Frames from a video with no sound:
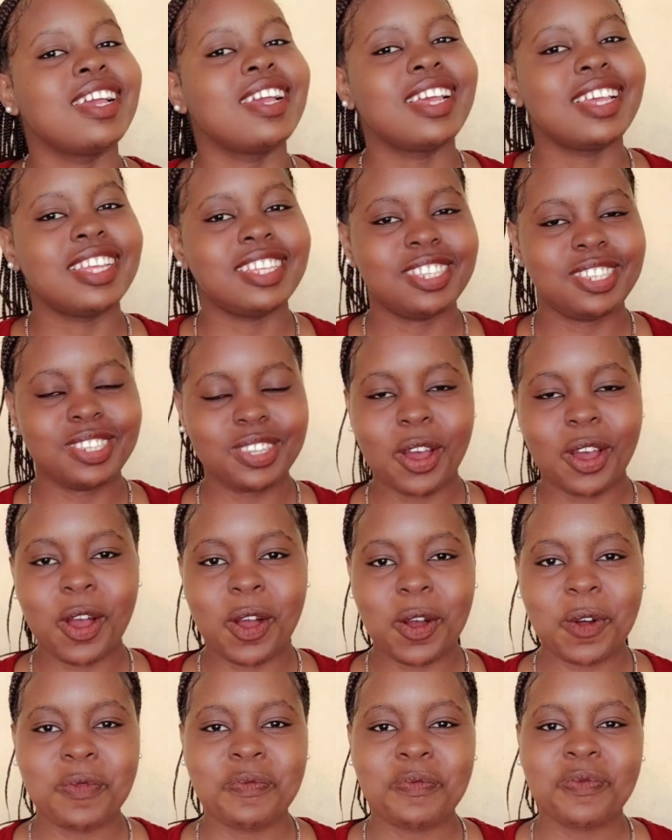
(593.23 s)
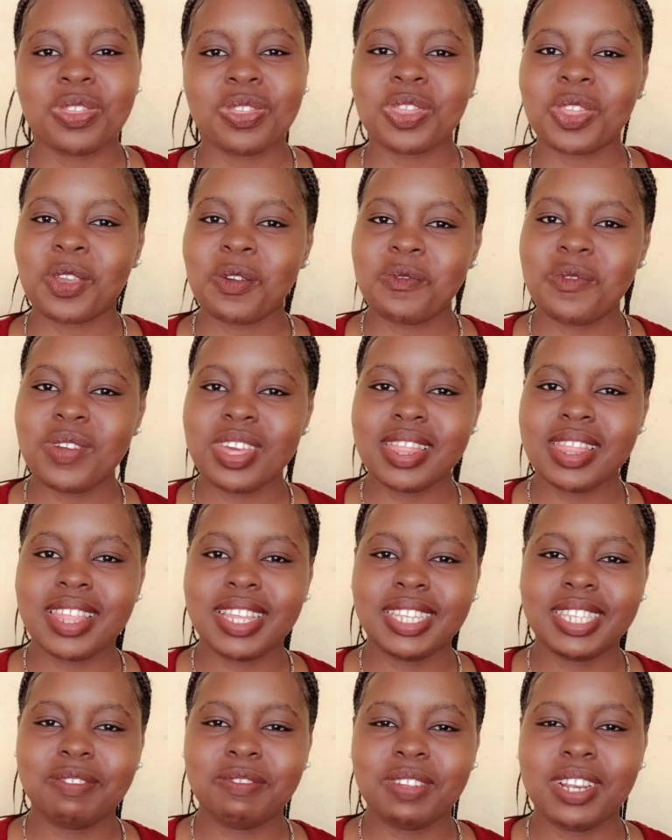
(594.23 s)
So with
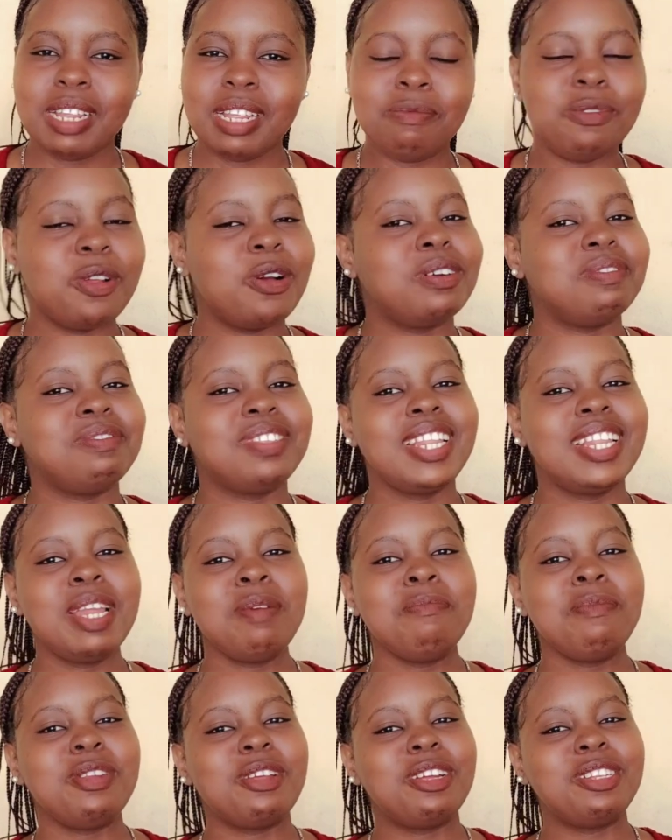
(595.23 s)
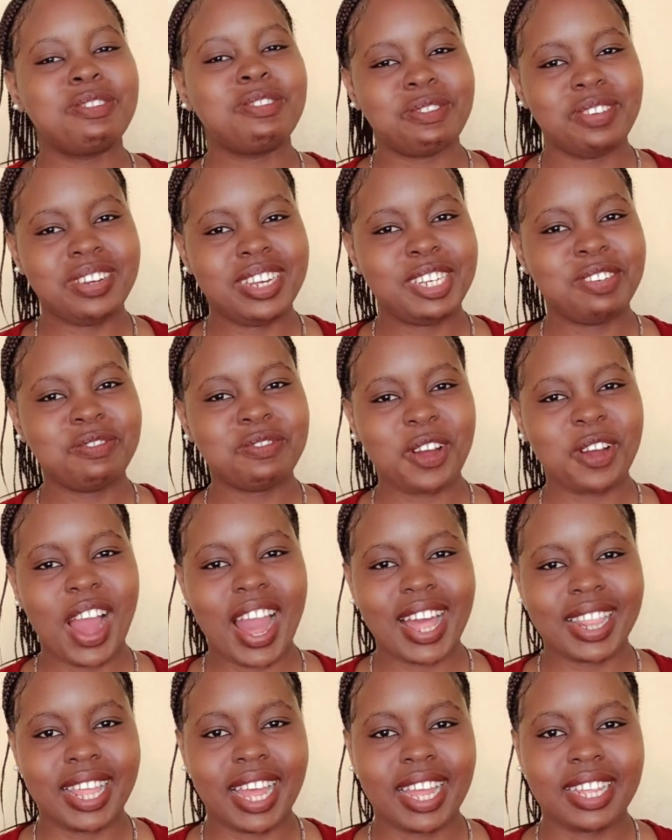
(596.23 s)
this feeling, no, let me not read it for
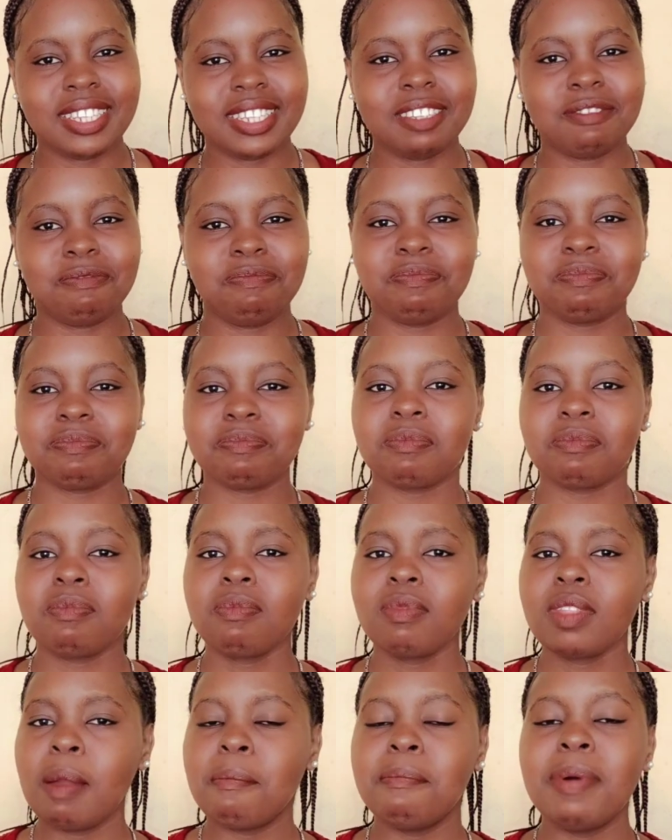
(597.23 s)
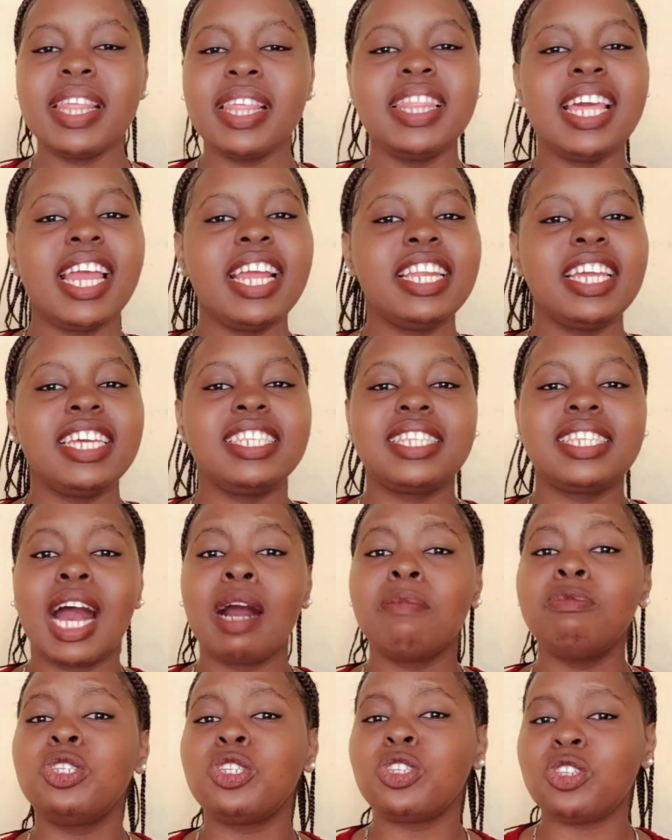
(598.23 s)
others. But then it's
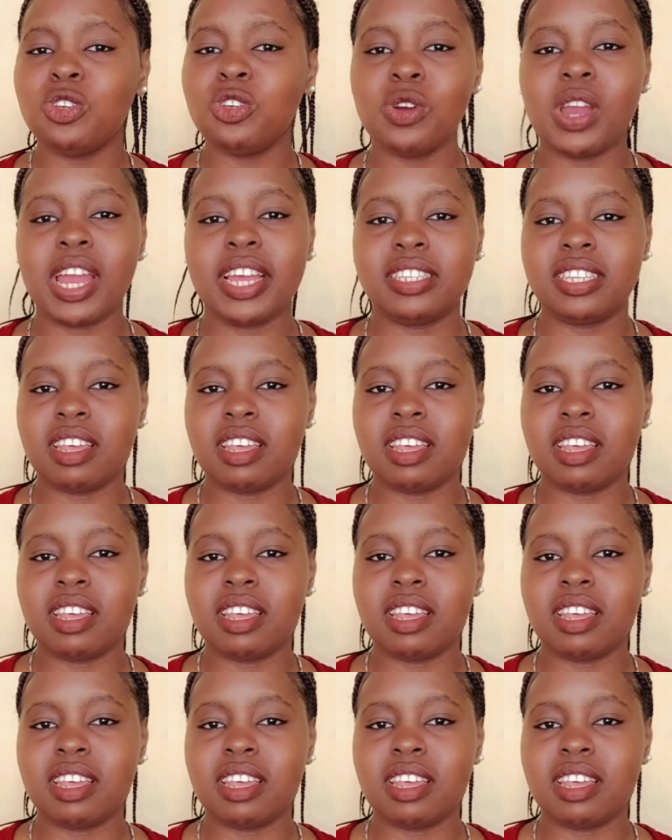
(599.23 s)
up to you as a